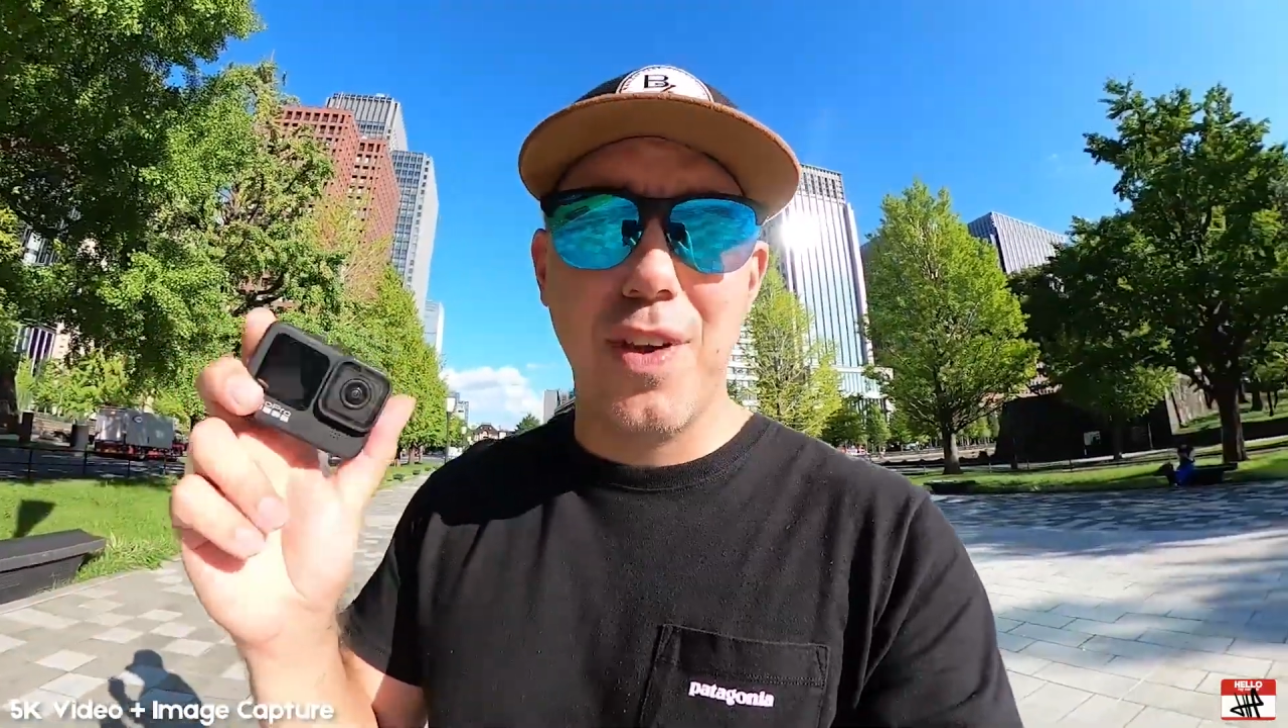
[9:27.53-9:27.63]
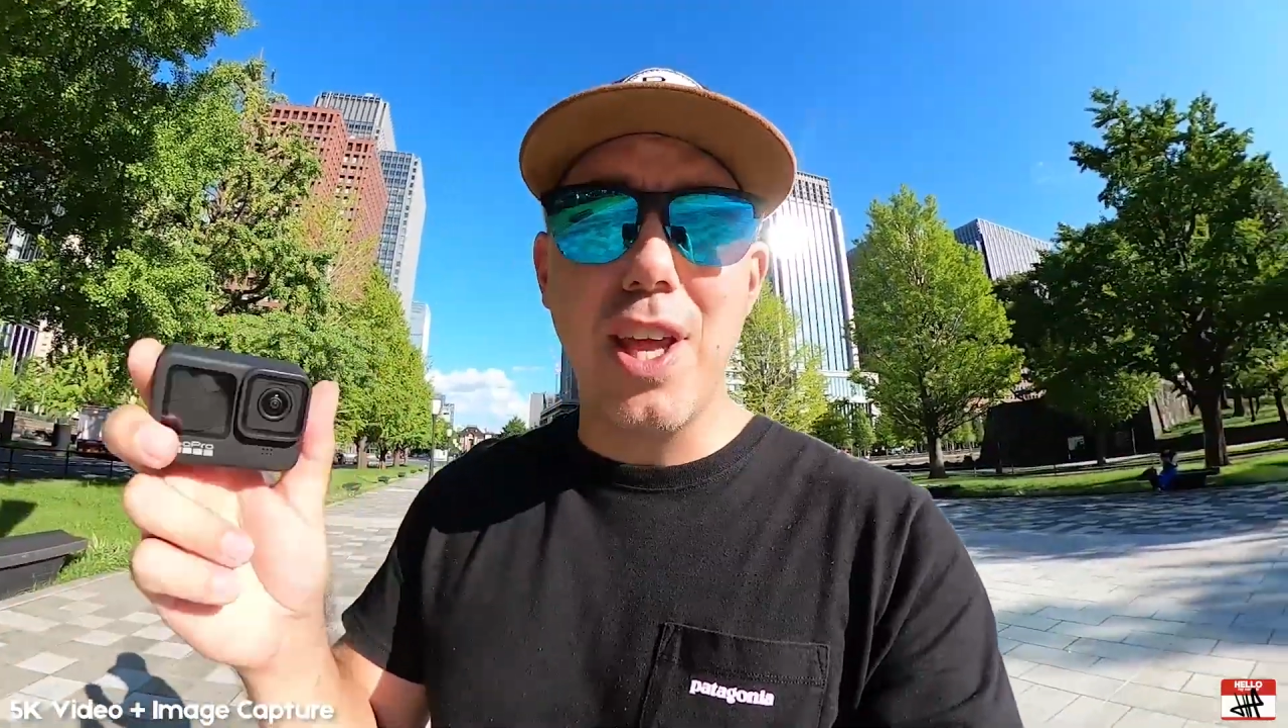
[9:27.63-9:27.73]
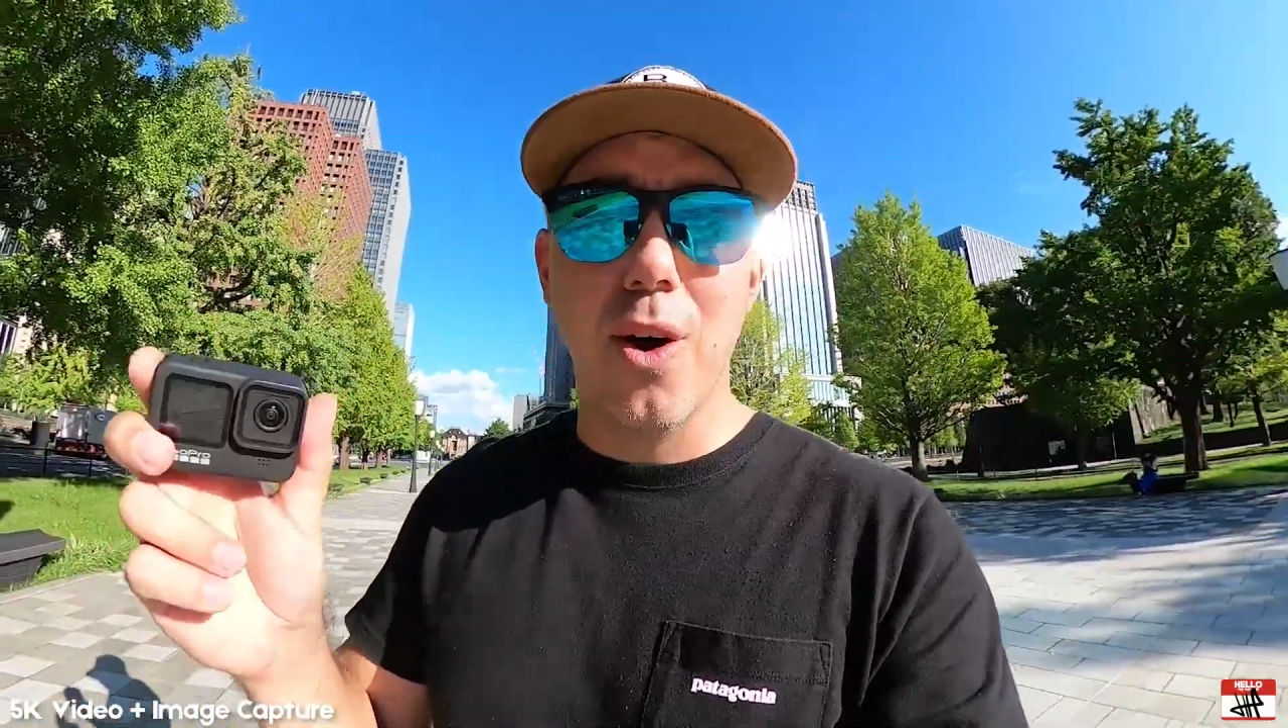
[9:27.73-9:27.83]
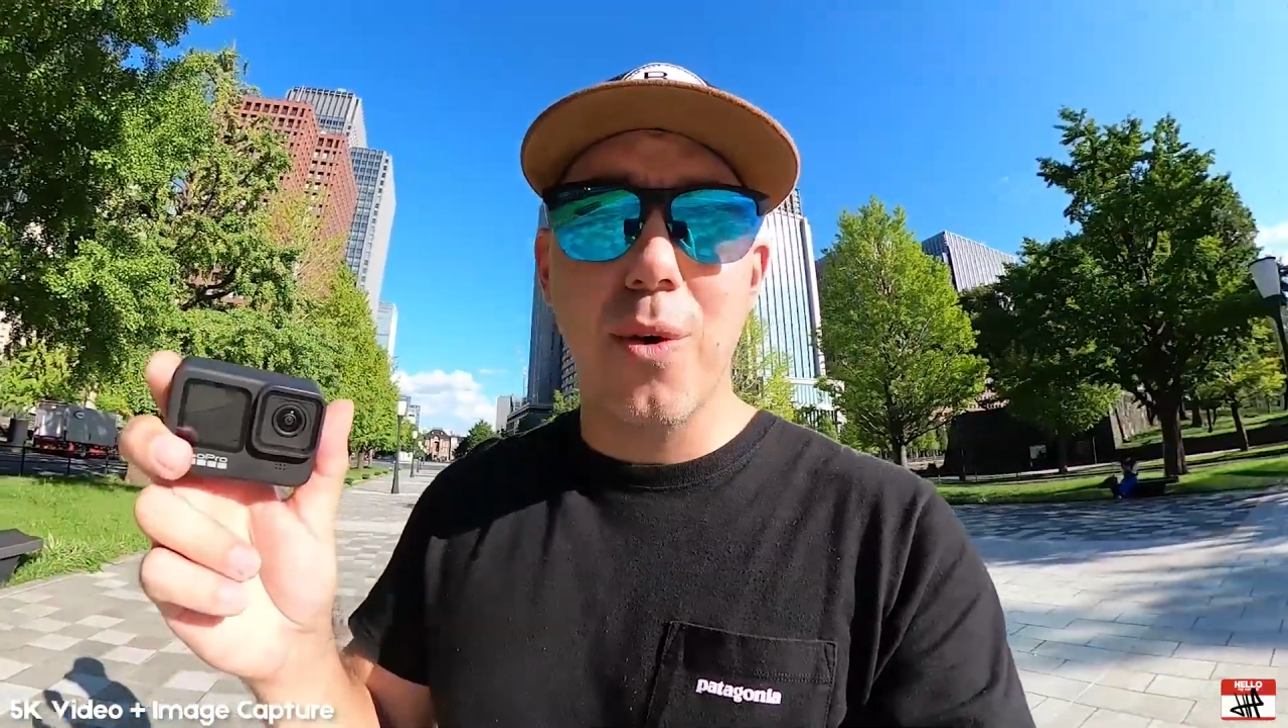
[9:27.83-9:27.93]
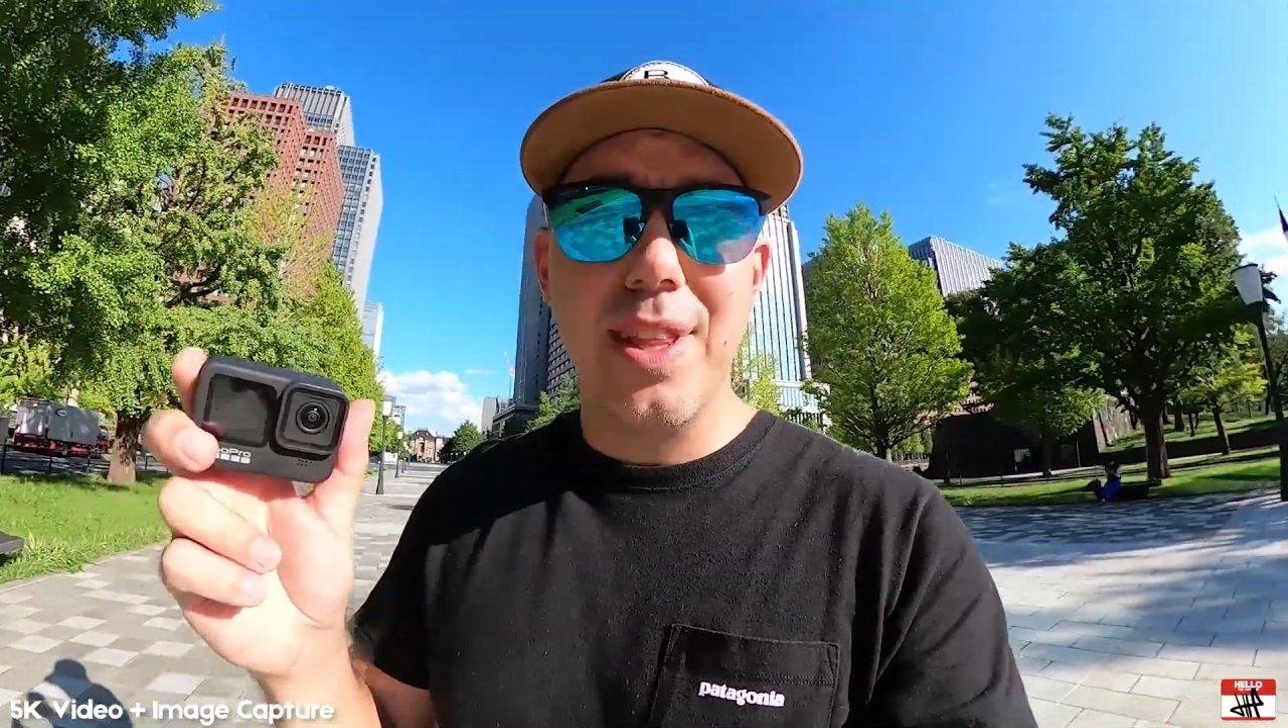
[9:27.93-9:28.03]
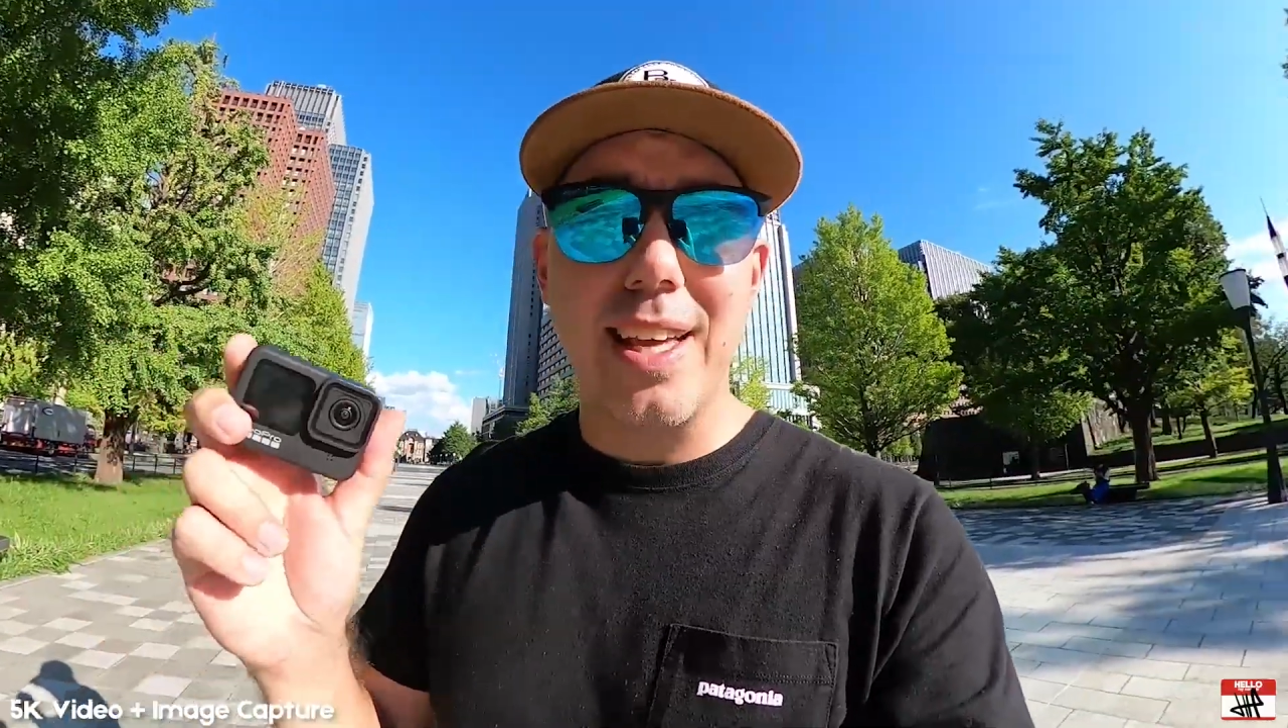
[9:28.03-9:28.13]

video,